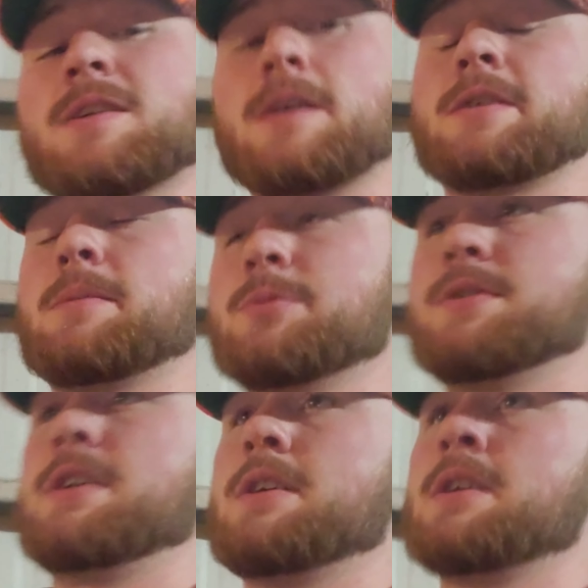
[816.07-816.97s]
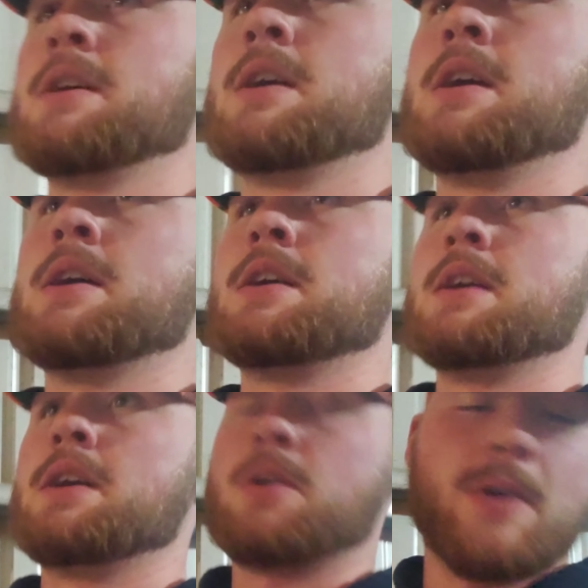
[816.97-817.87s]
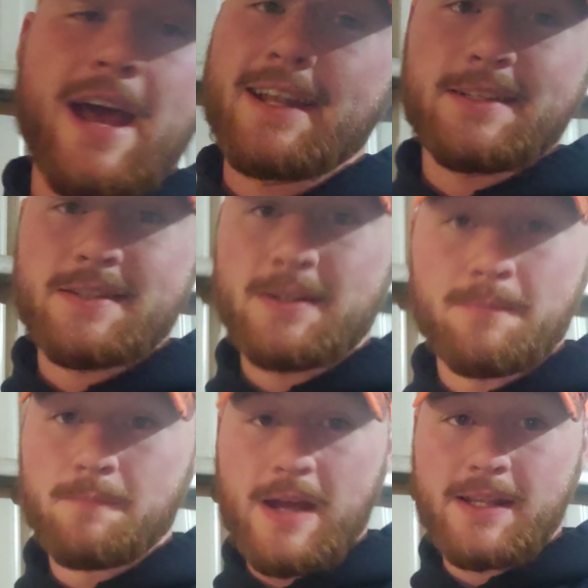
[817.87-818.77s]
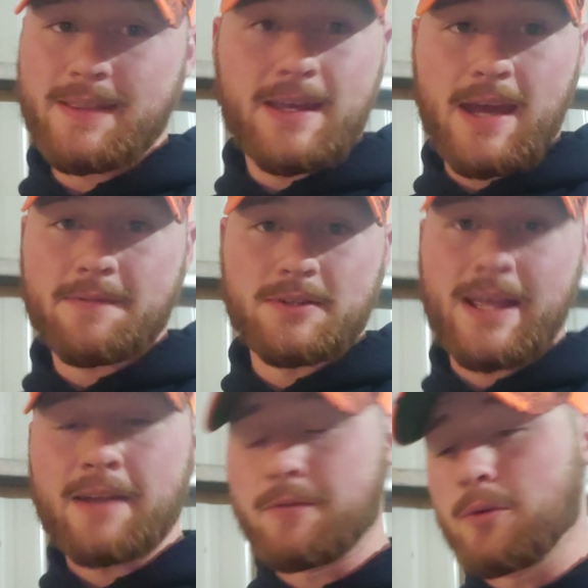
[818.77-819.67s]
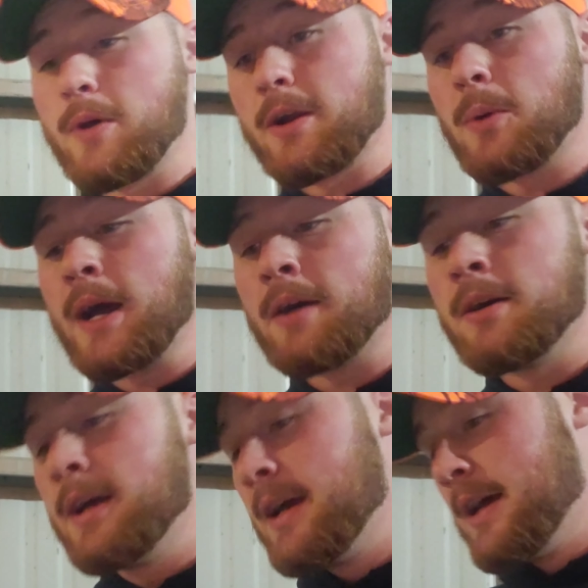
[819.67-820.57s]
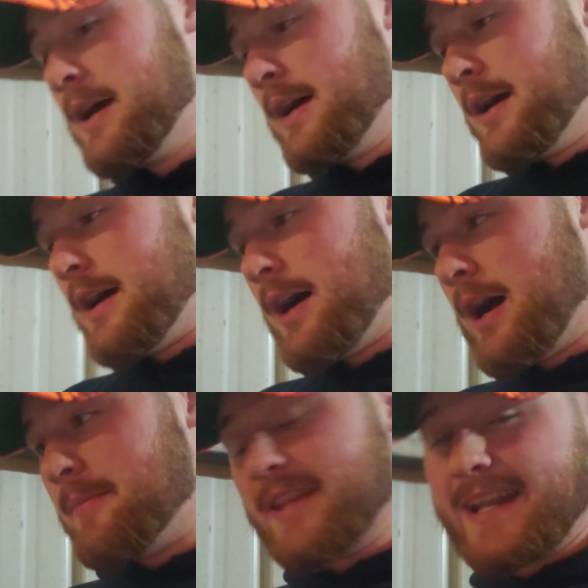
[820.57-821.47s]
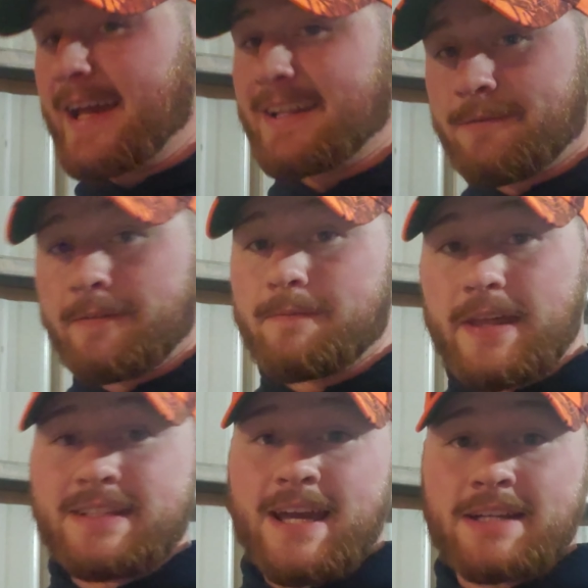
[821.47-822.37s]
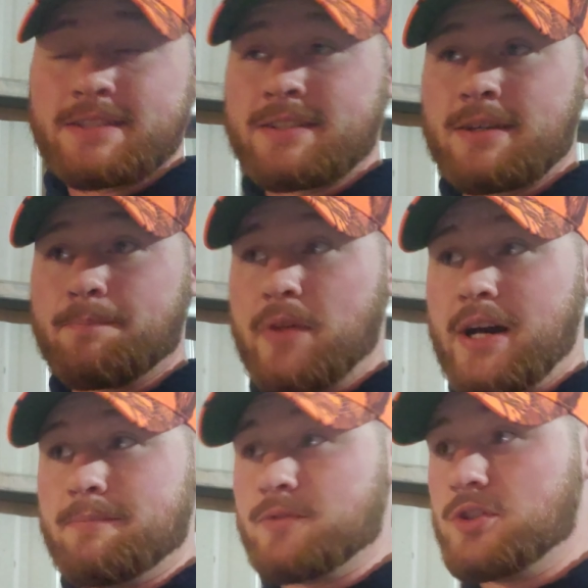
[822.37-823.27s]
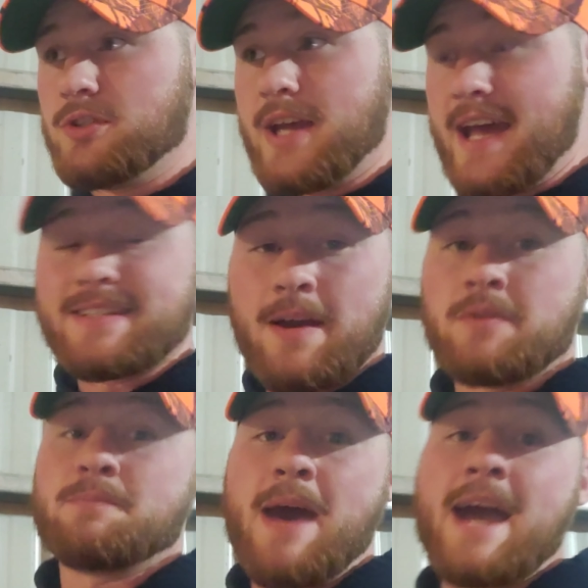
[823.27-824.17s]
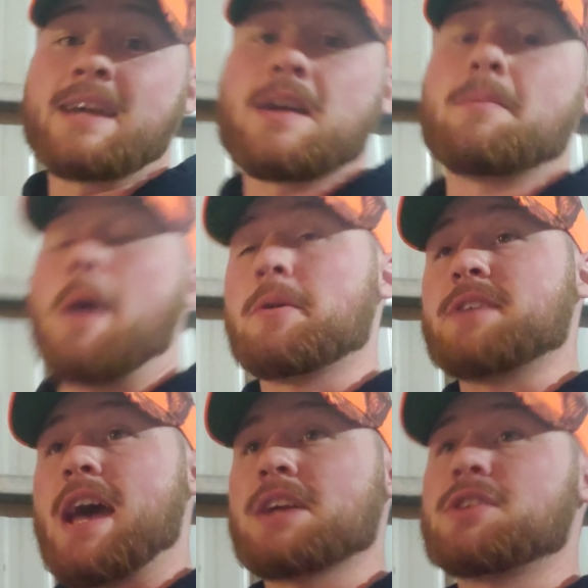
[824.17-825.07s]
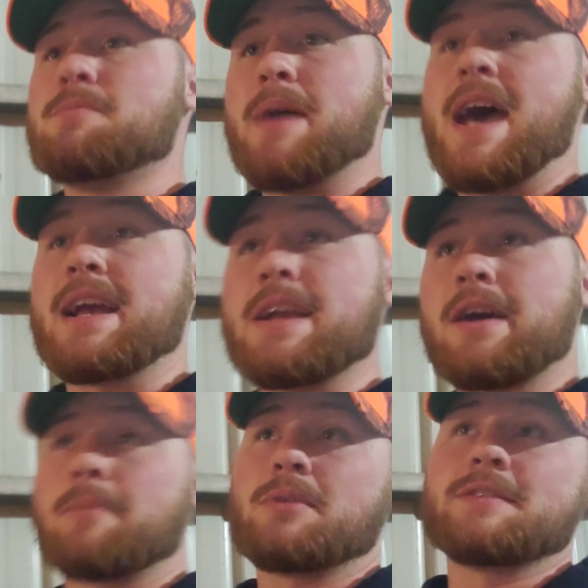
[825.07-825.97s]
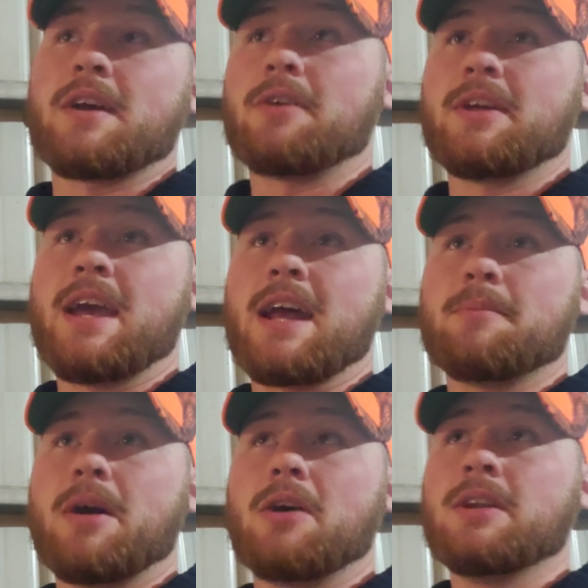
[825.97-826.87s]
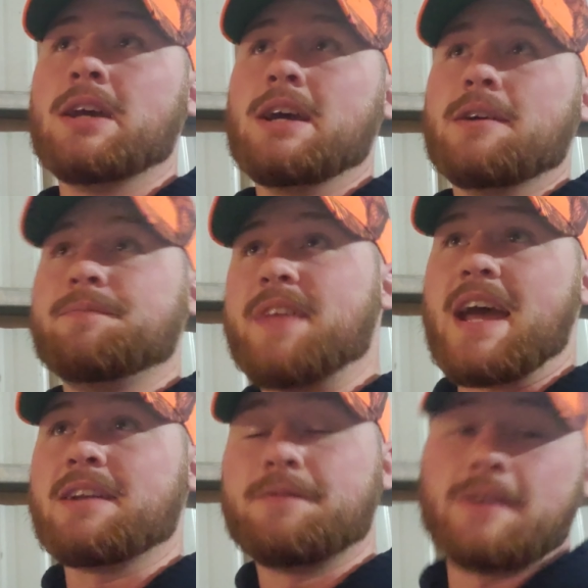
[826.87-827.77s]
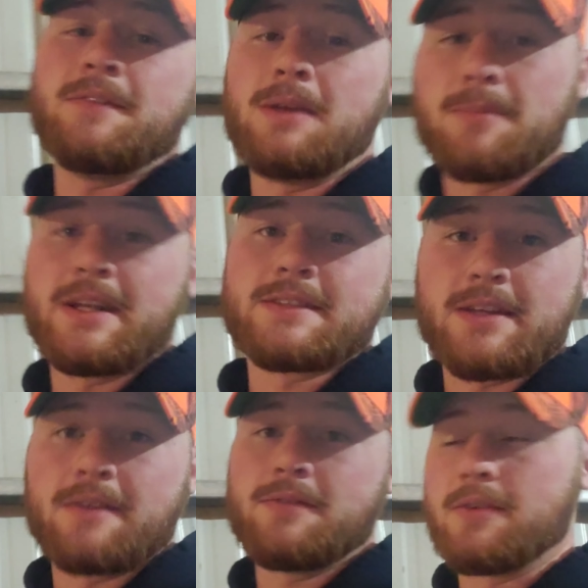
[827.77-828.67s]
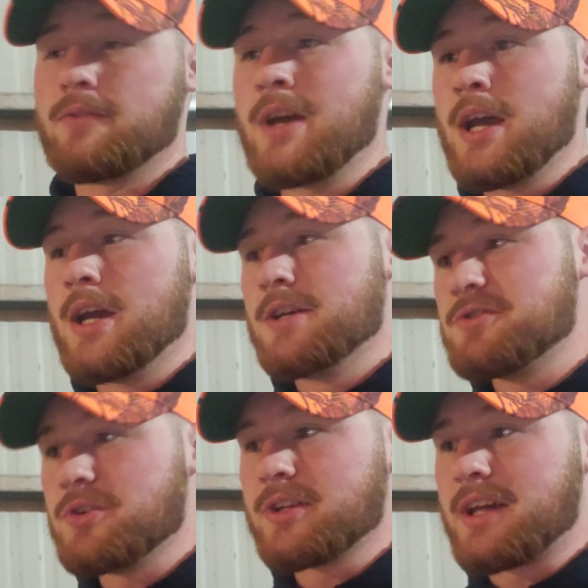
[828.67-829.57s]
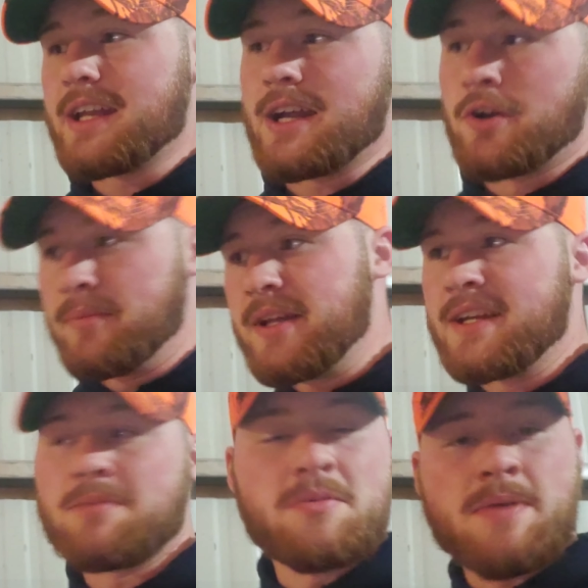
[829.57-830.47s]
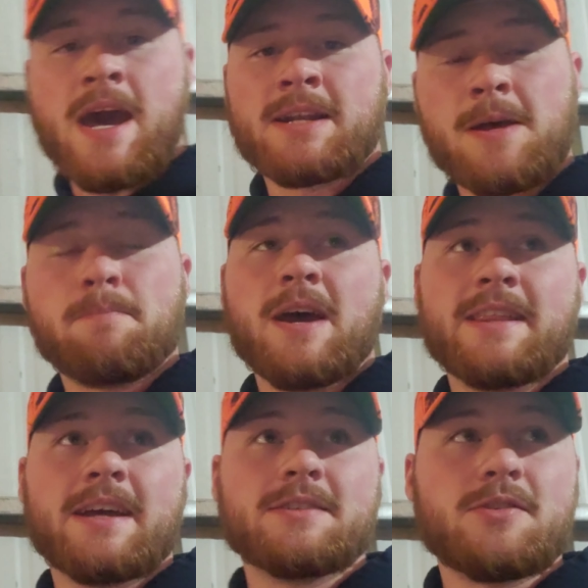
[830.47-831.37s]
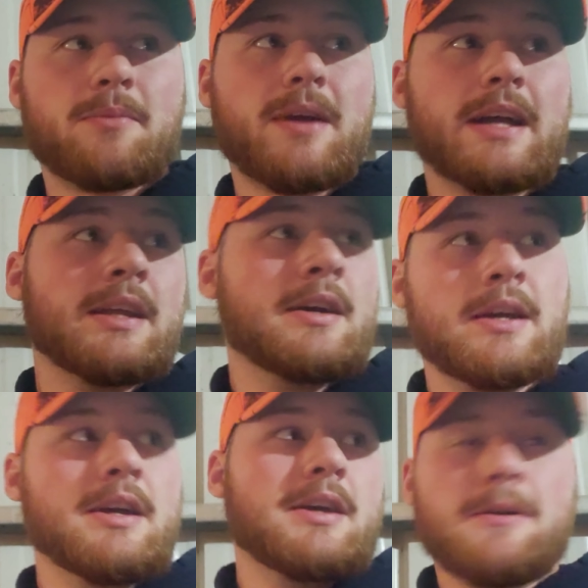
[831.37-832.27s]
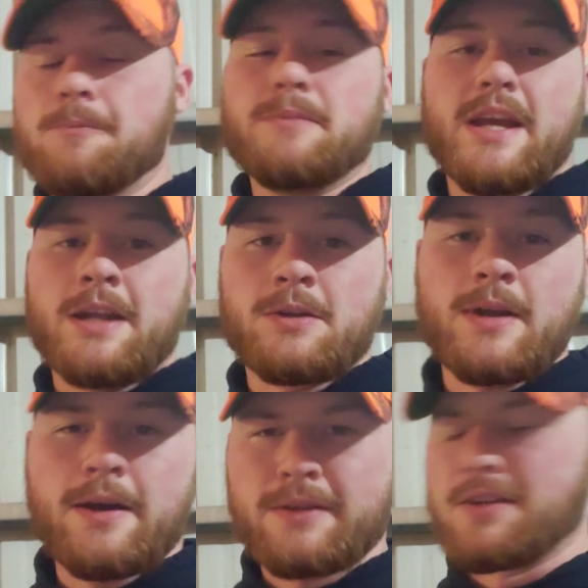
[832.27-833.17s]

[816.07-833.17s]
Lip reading: saw a couple deer. Well, I hadn't seen anything after that for quite a while. And then I got a text as I was packing up. I was actually packing up because I only had about 10 to 15 minutes left of shooting light. I normally like to be packed up by then so I'm not meandering around in the